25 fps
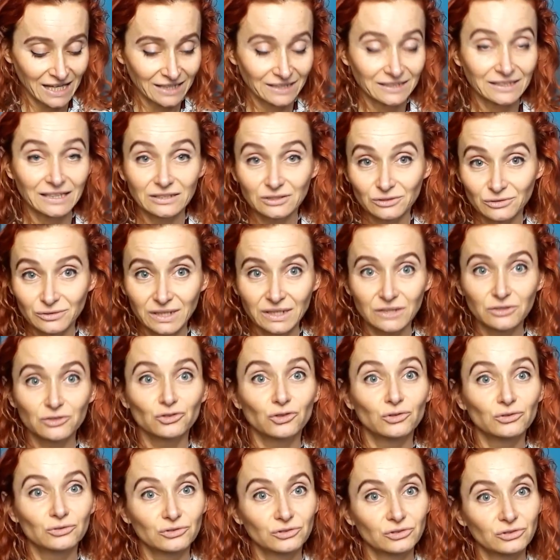That's why I
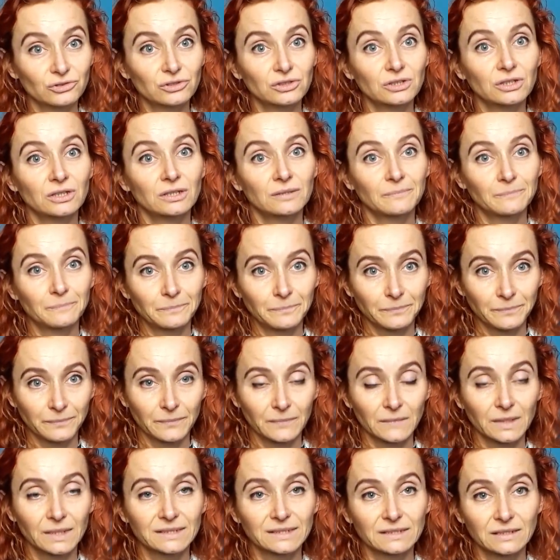shortened
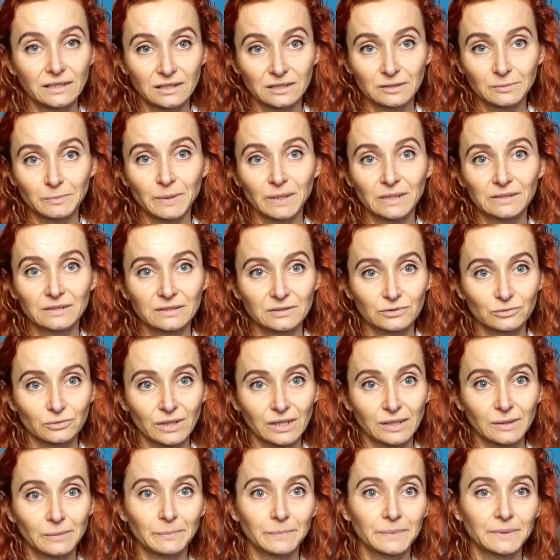the skirt part as
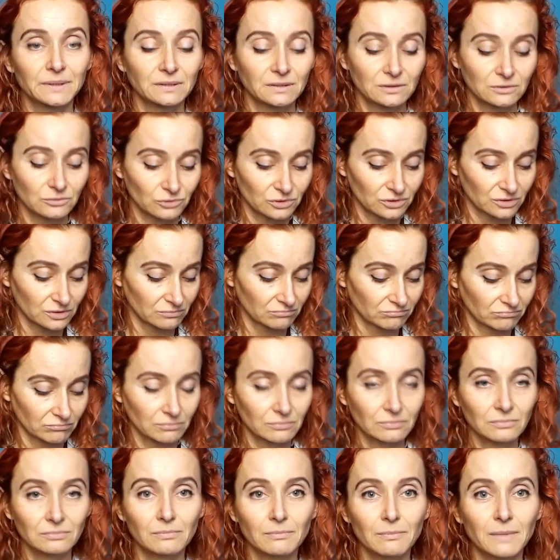well, but it wasn't
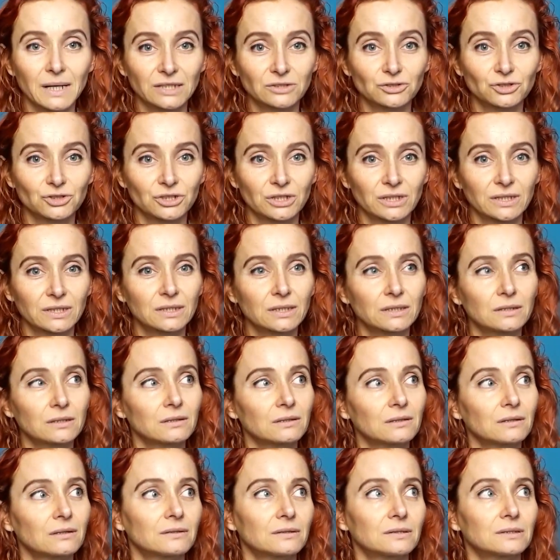much. And
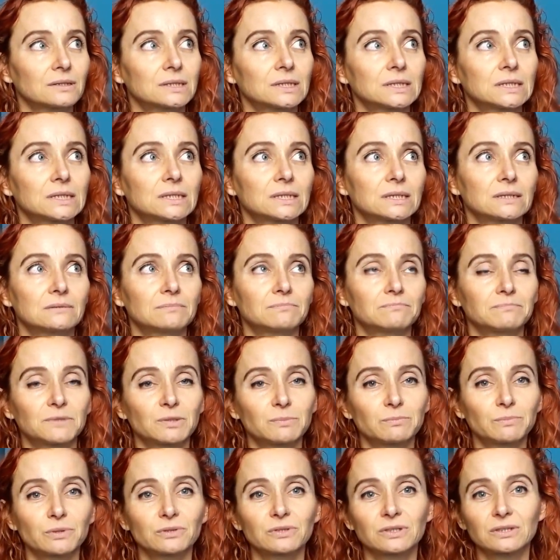
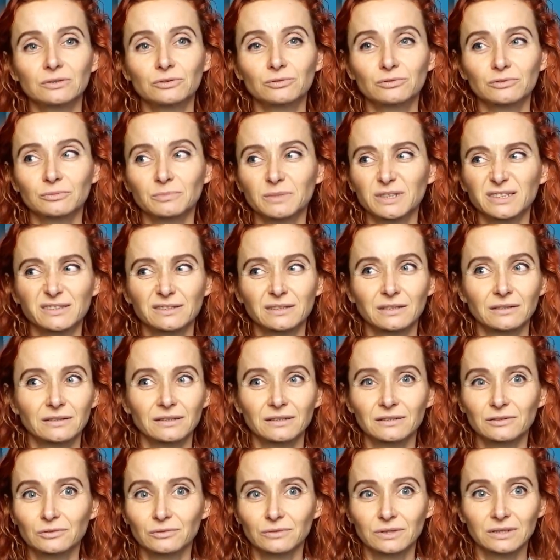the bodice was my
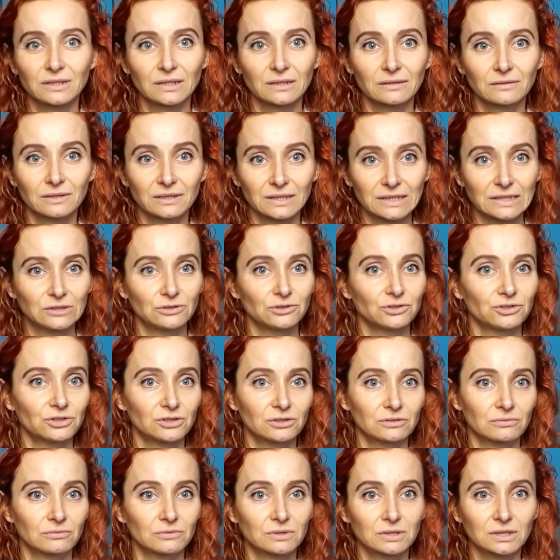standard 1
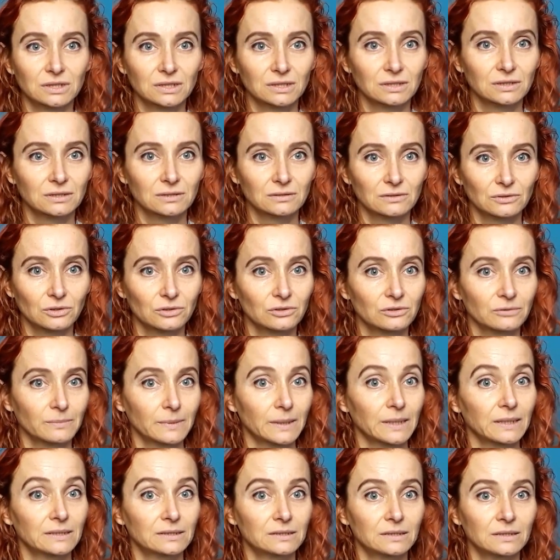inch, which is not
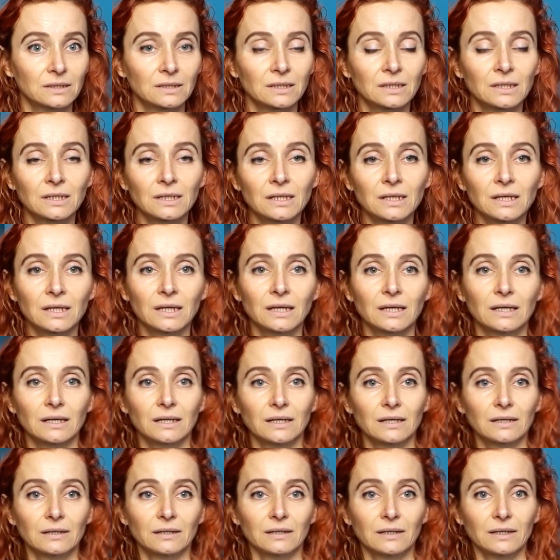bad,
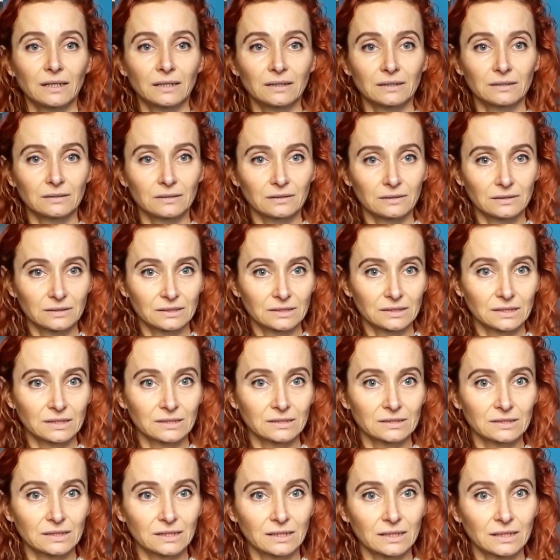and it
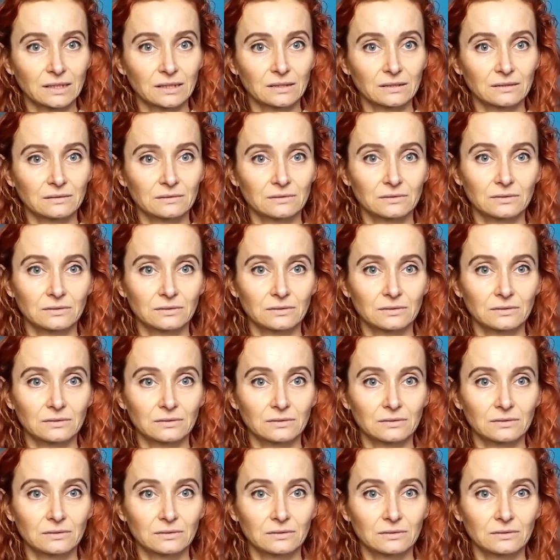sits here.